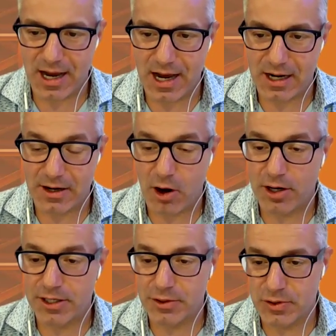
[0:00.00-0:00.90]
on
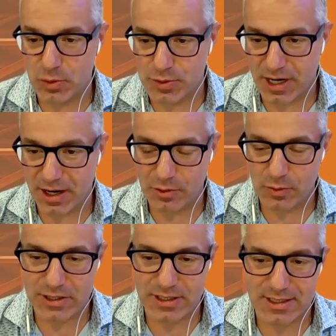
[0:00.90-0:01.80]
our YouTube
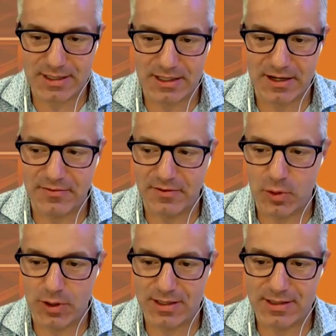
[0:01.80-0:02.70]
channel, which is Lean
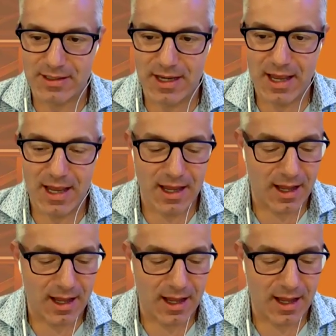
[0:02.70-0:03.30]
Focus